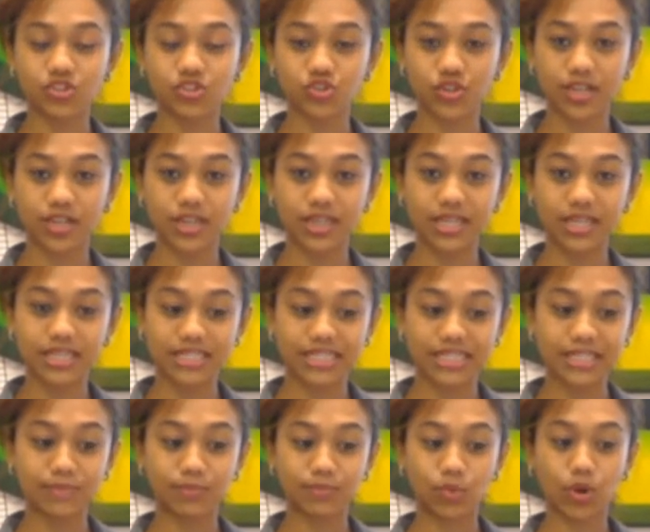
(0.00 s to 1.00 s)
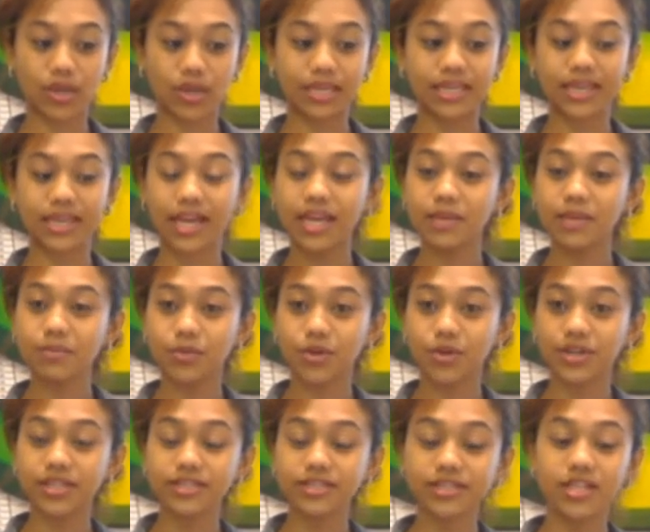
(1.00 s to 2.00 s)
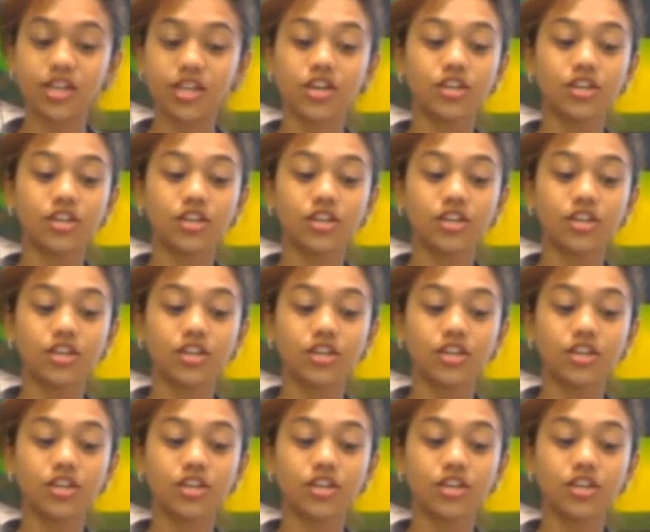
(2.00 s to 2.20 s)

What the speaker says: shed 13.9 points